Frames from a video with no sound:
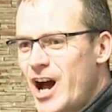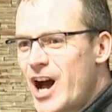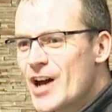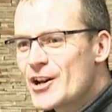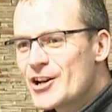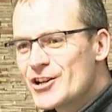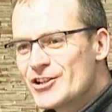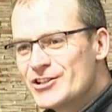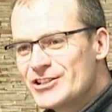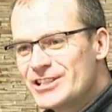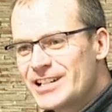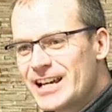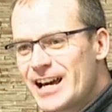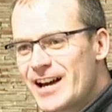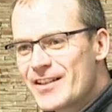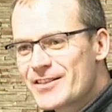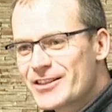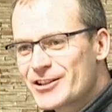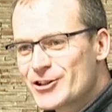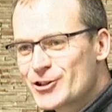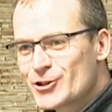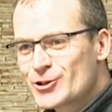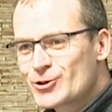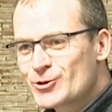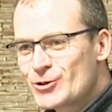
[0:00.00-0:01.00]
I don't doubt
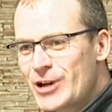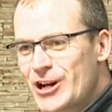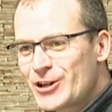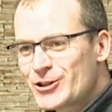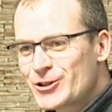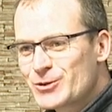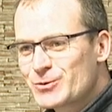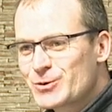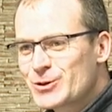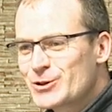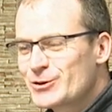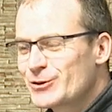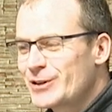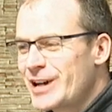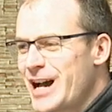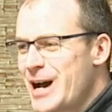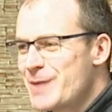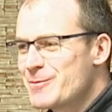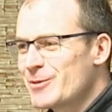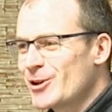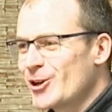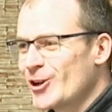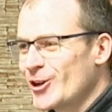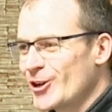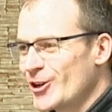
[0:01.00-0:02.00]
the destruction would have
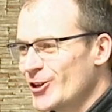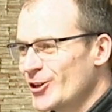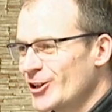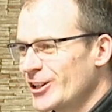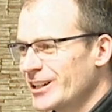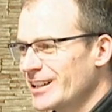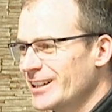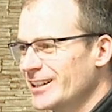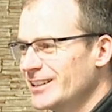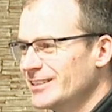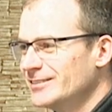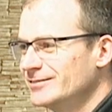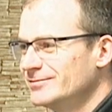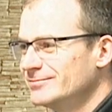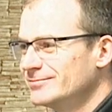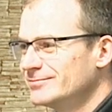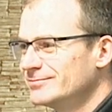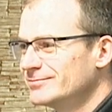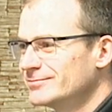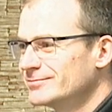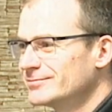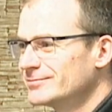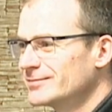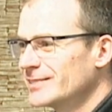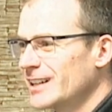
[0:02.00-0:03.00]
come a lot earlier,
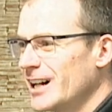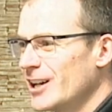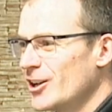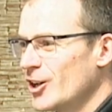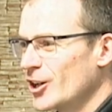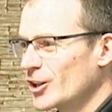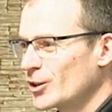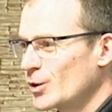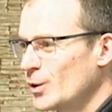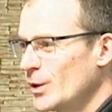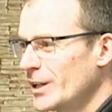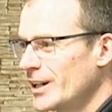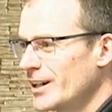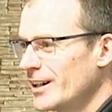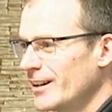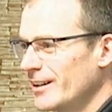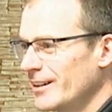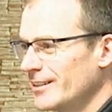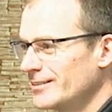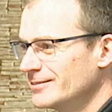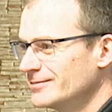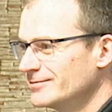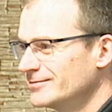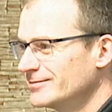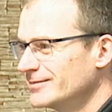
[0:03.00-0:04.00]
a lot
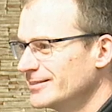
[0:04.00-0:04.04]
quicker.